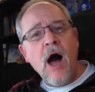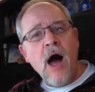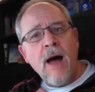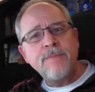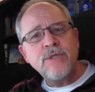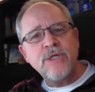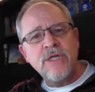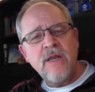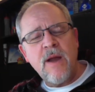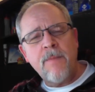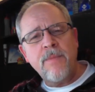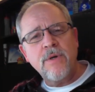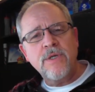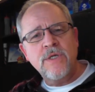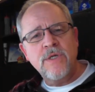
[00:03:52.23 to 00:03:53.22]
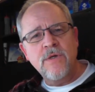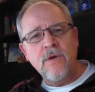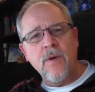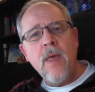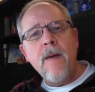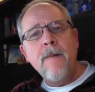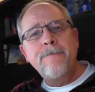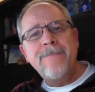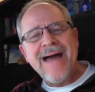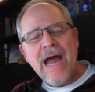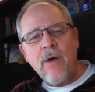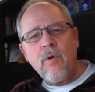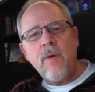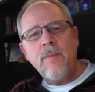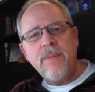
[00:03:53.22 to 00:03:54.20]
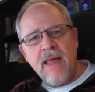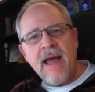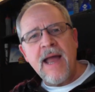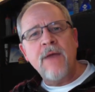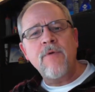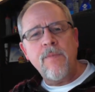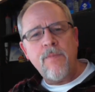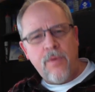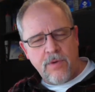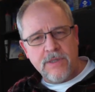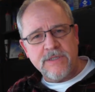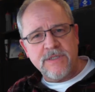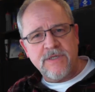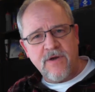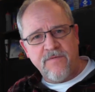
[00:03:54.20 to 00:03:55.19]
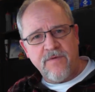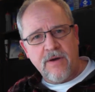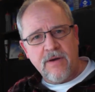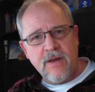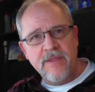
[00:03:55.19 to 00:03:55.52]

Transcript: Option number two, Power BI report server.